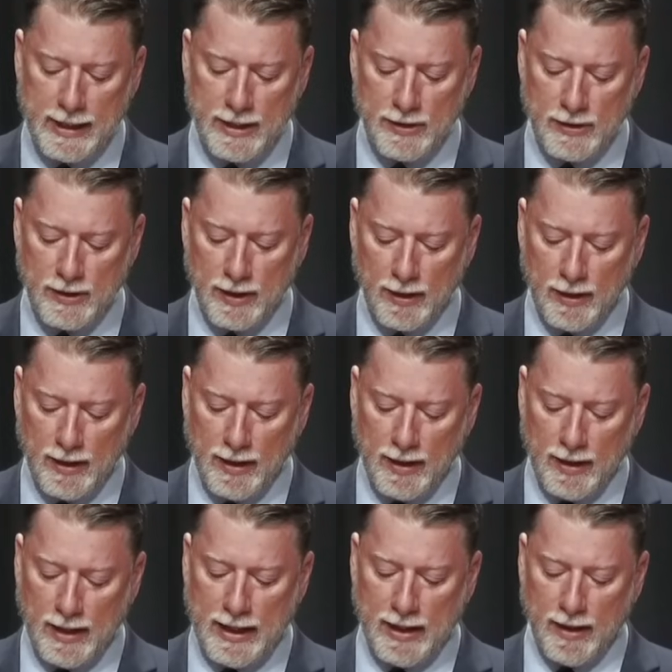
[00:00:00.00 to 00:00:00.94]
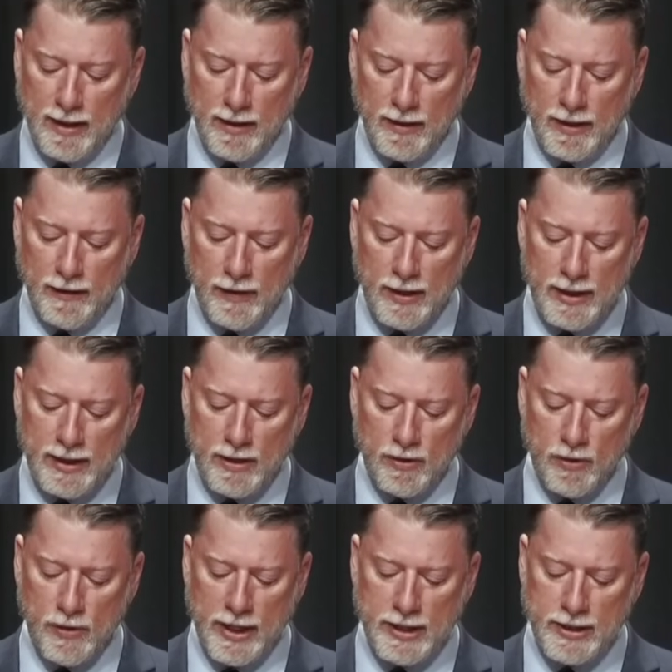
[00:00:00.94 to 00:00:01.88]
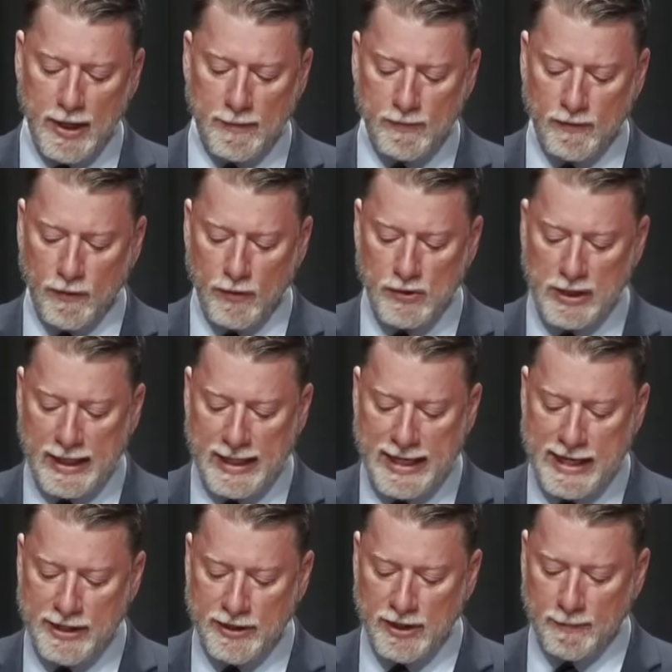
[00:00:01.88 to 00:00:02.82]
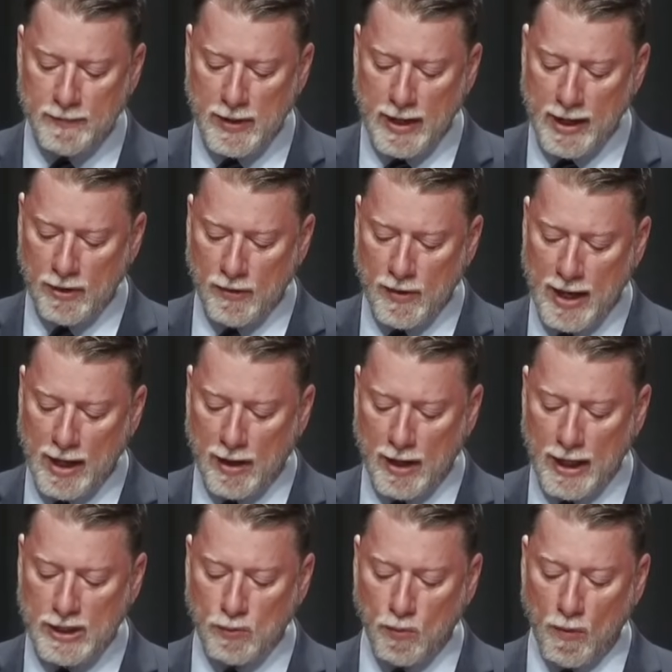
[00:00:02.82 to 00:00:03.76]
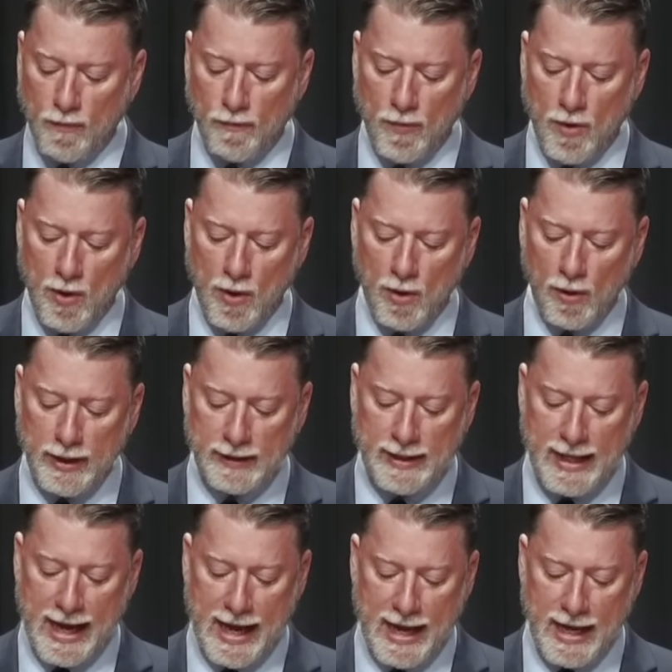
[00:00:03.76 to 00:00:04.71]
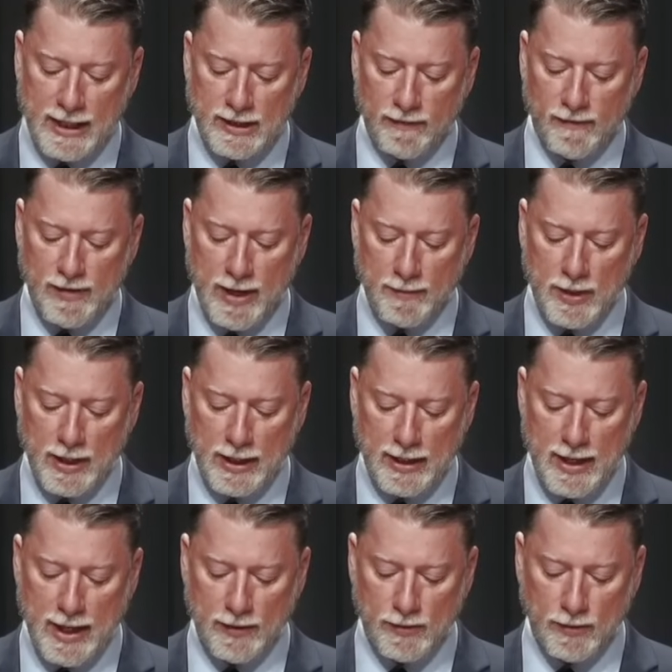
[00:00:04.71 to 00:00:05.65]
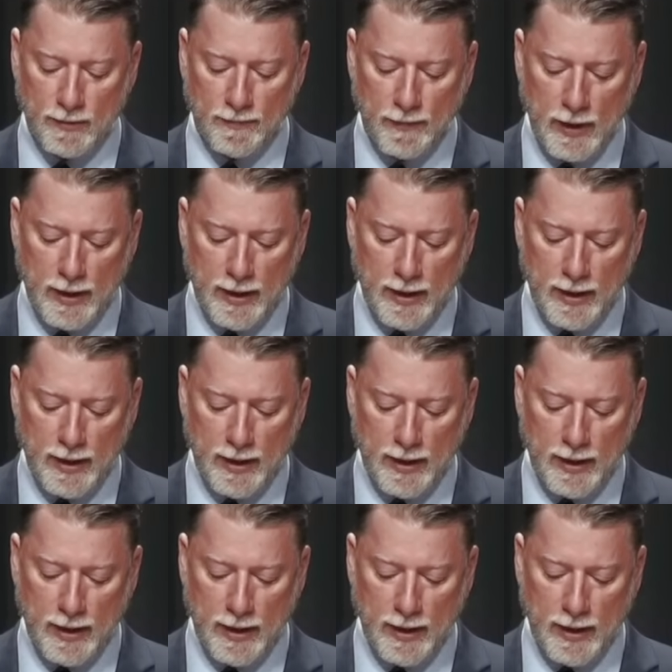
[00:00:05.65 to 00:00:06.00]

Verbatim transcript: is in the New King James Version Egypt and her allies will fall at the hands of Nebuchadnezzar.